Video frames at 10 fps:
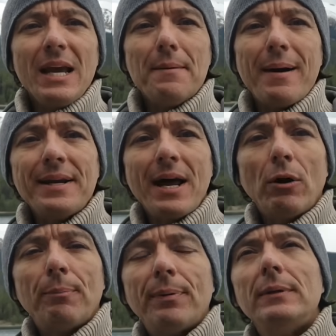it might
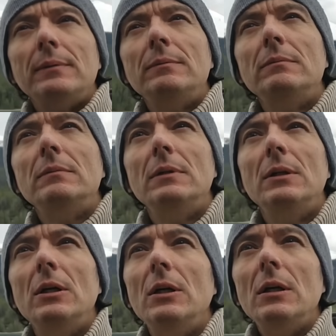help uh,
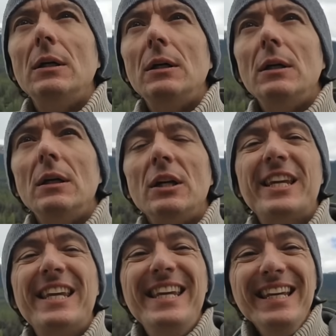
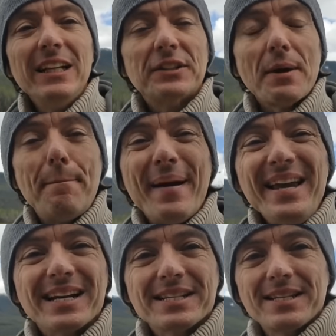heal the
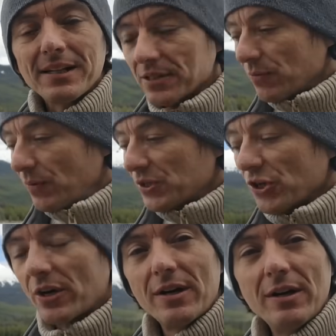beta cells, which
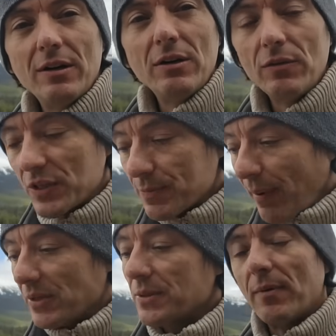are
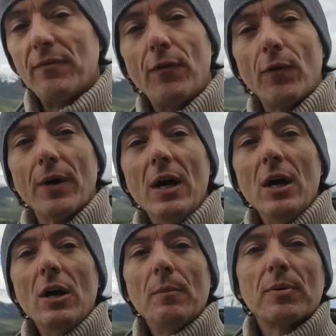responsible for
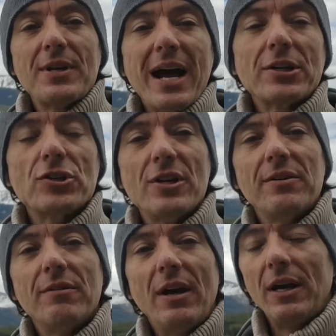production
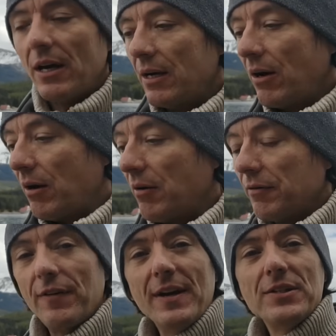and uh,
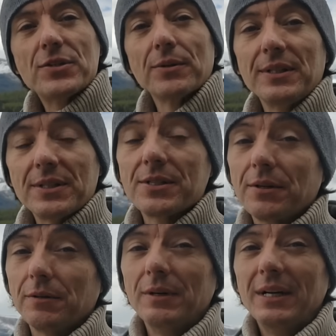of insulin.
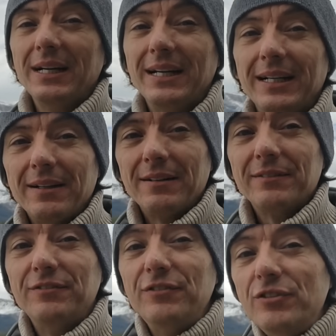So
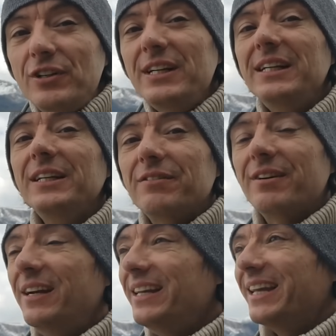really,
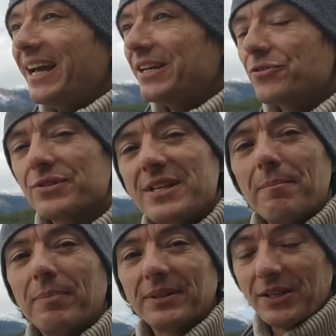really
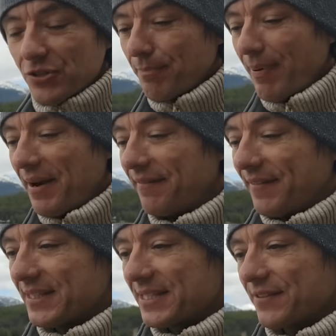interesting potential
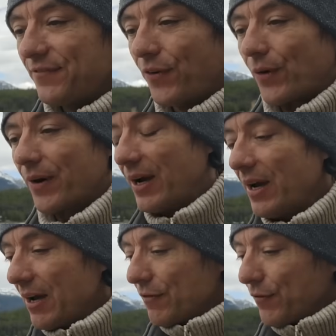benefits for
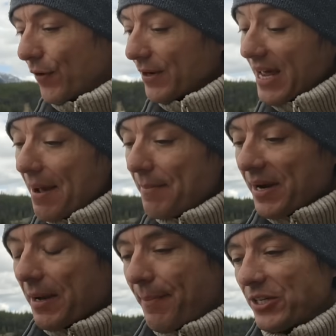for
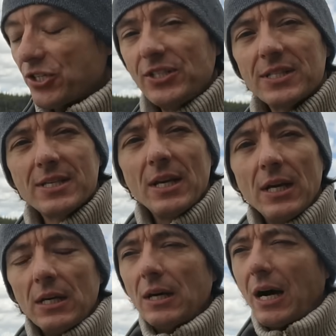diabetic patients.
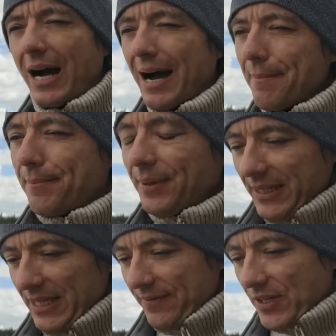I
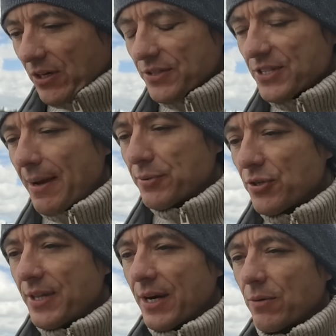believe the
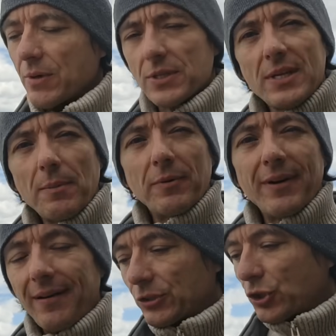consumption there was somewhere
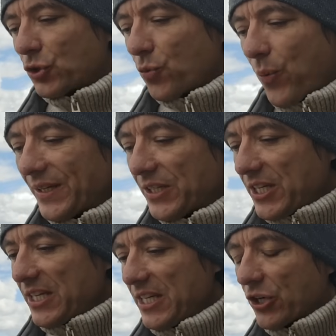around
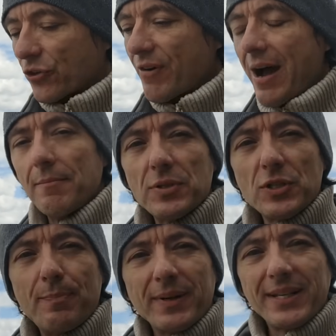20
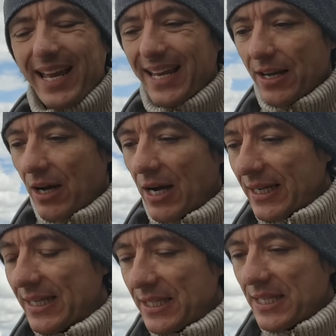grams per day uh,
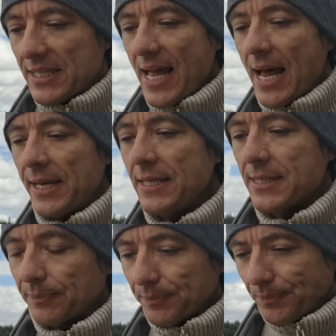in these
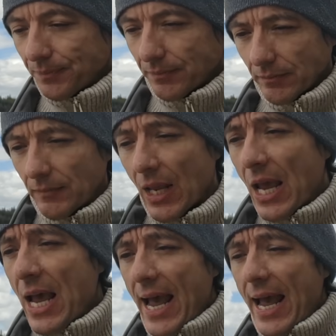studies.
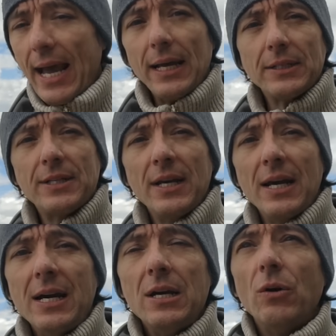And
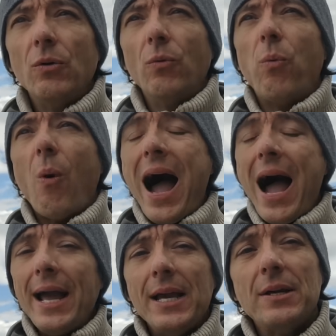
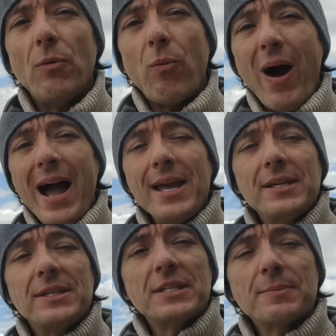why
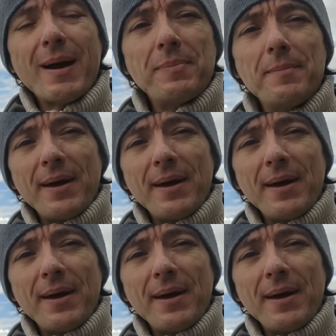why this might be